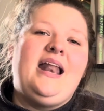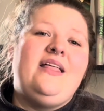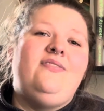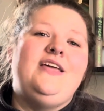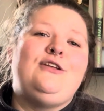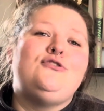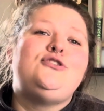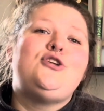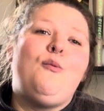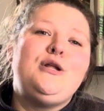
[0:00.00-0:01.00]
And thank you
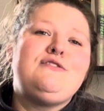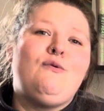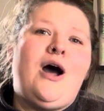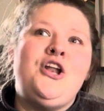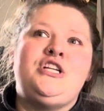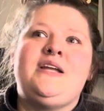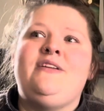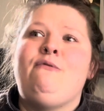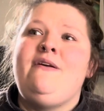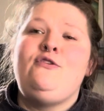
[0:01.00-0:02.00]
so much for watching.
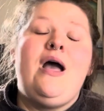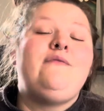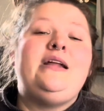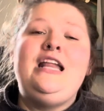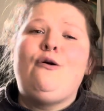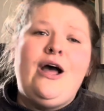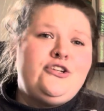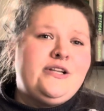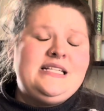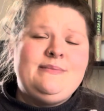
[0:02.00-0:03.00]
And if you have any
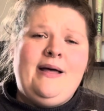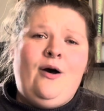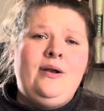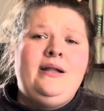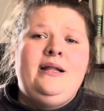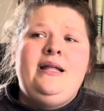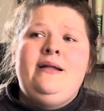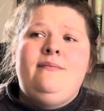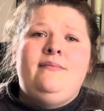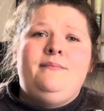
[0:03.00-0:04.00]
questions about
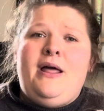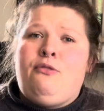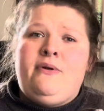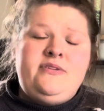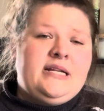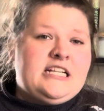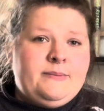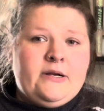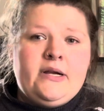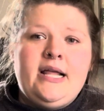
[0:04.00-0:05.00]
my thrifted
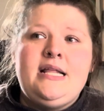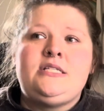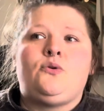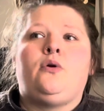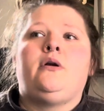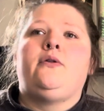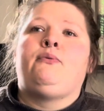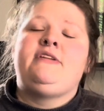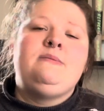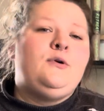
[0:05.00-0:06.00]
experience or
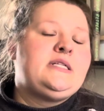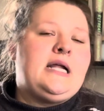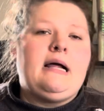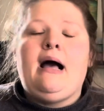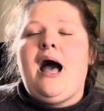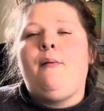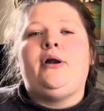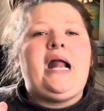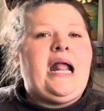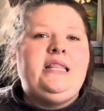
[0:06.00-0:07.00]
thriftedbooks.com or
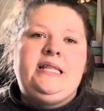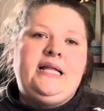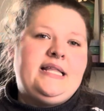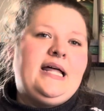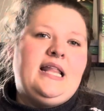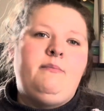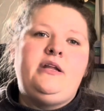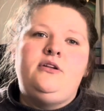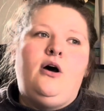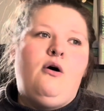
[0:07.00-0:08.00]
anything like that, let me
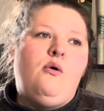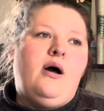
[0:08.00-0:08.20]
know.